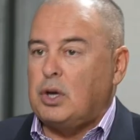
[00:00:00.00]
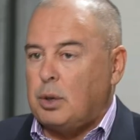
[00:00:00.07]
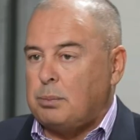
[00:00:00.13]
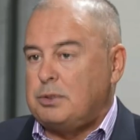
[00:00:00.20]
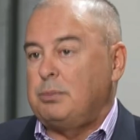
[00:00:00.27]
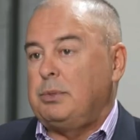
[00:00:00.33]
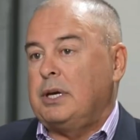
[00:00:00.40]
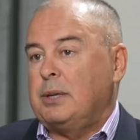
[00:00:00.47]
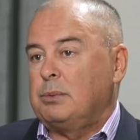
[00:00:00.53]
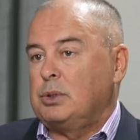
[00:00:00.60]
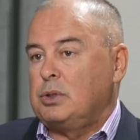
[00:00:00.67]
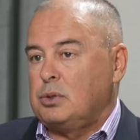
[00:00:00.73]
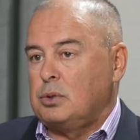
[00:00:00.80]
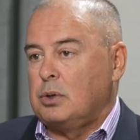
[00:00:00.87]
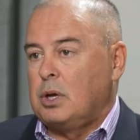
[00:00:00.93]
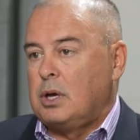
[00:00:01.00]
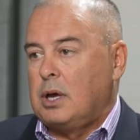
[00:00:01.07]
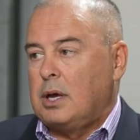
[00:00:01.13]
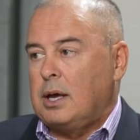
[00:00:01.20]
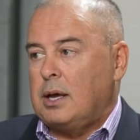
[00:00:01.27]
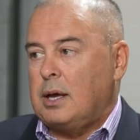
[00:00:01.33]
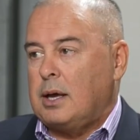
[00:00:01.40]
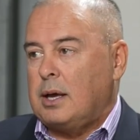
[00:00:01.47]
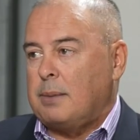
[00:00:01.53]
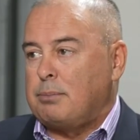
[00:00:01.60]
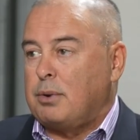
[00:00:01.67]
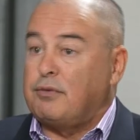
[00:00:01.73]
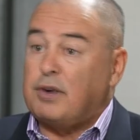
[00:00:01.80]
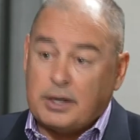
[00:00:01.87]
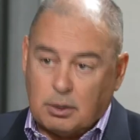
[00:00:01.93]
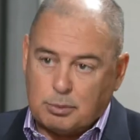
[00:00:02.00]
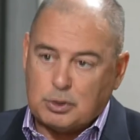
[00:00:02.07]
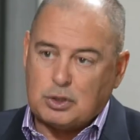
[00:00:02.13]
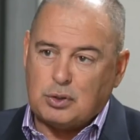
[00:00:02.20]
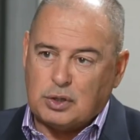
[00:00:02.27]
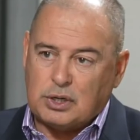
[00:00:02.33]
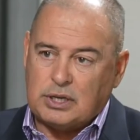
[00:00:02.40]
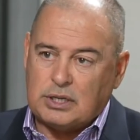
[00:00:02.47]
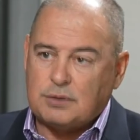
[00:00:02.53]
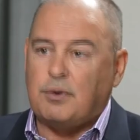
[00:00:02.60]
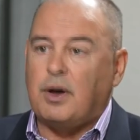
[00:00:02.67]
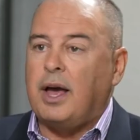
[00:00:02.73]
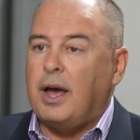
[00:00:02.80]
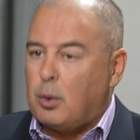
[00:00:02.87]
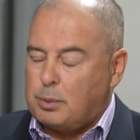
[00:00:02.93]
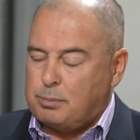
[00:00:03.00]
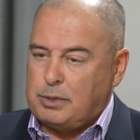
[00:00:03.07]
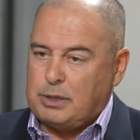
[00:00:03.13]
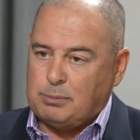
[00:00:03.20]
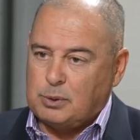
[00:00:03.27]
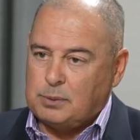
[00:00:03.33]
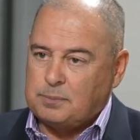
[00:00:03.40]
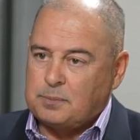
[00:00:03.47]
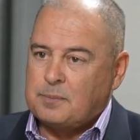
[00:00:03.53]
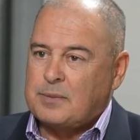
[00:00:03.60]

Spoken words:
hope to be able to provide opportunities for our people.